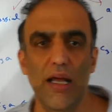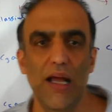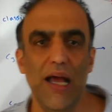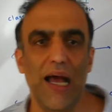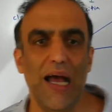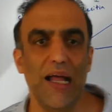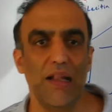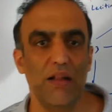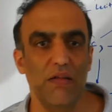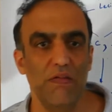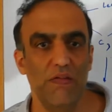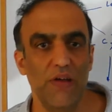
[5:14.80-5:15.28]

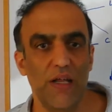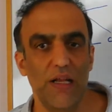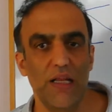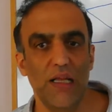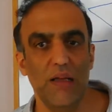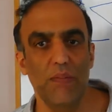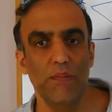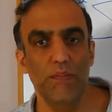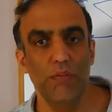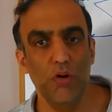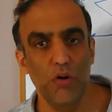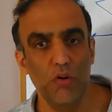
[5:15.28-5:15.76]
and very
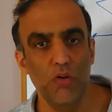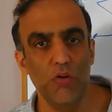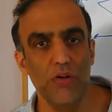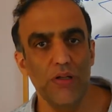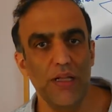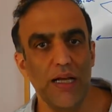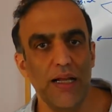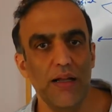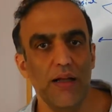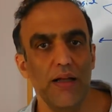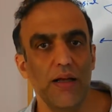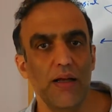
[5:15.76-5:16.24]

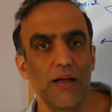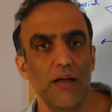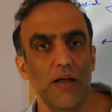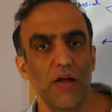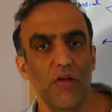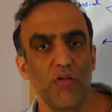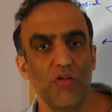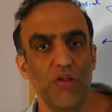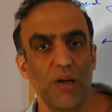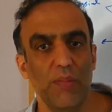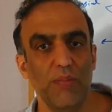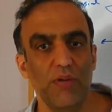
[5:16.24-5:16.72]
important.
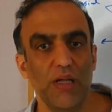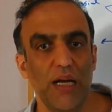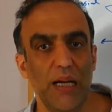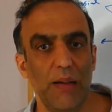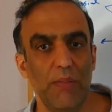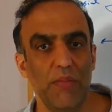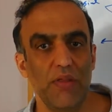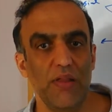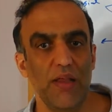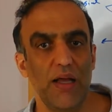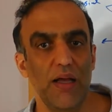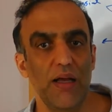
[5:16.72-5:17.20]

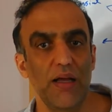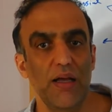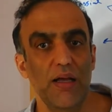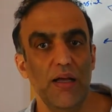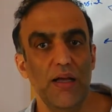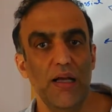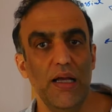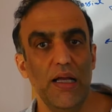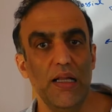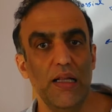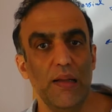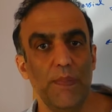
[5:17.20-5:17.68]
Sometimes
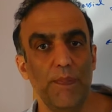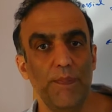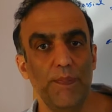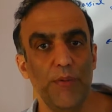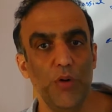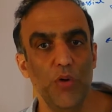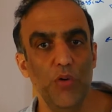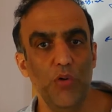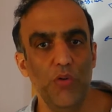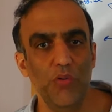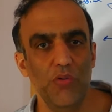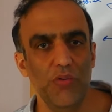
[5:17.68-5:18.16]
in the
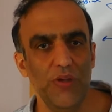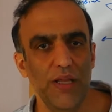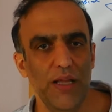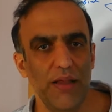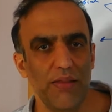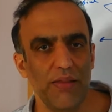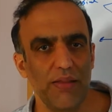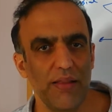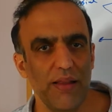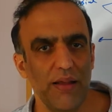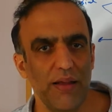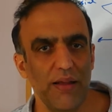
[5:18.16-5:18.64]
process
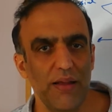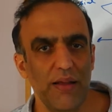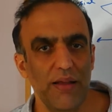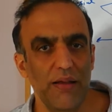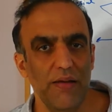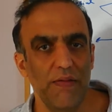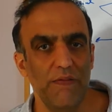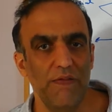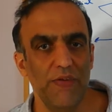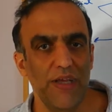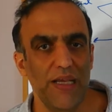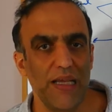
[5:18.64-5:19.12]

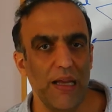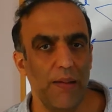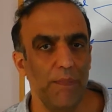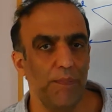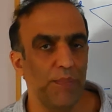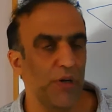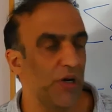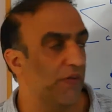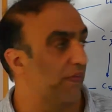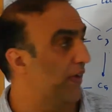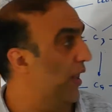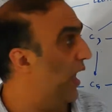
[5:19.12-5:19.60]
we can
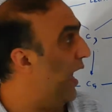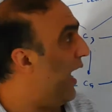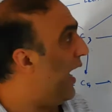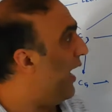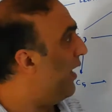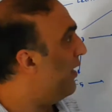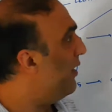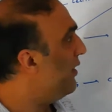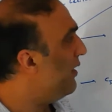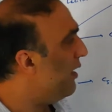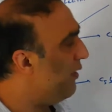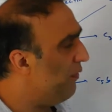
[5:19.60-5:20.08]
prevent,
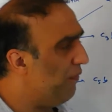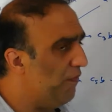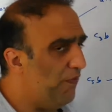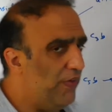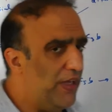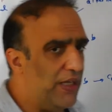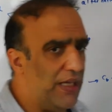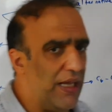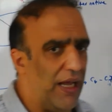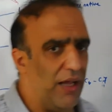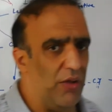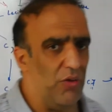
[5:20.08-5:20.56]
and we
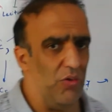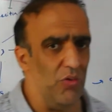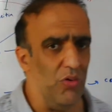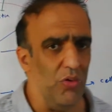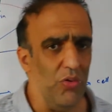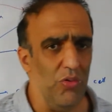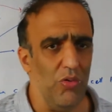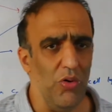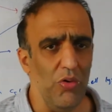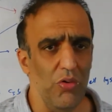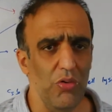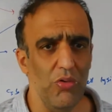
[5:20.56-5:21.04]
can
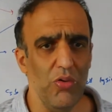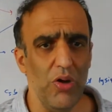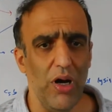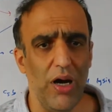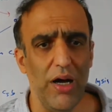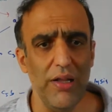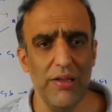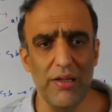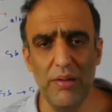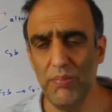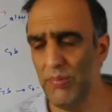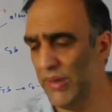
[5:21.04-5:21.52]
use also
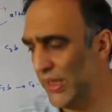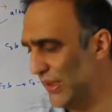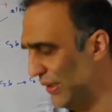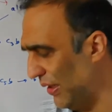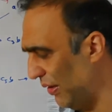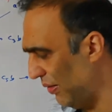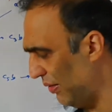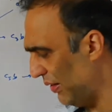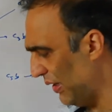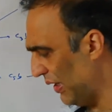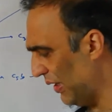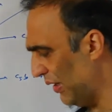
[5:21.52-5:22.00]
other
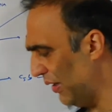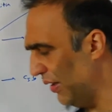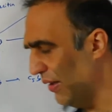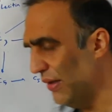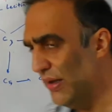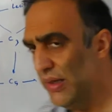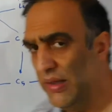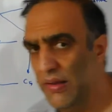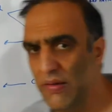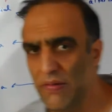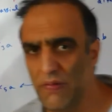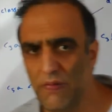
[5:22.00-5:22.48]
medicine
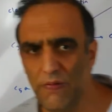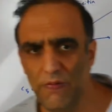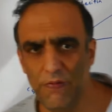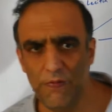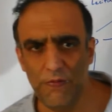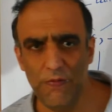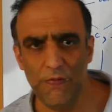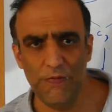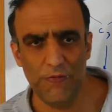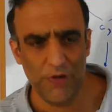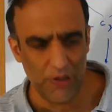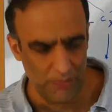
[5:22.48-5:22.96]

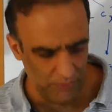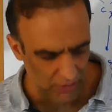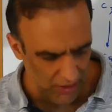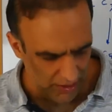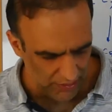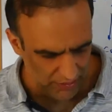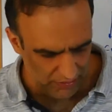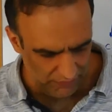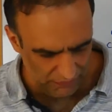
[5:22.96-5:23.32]
from the other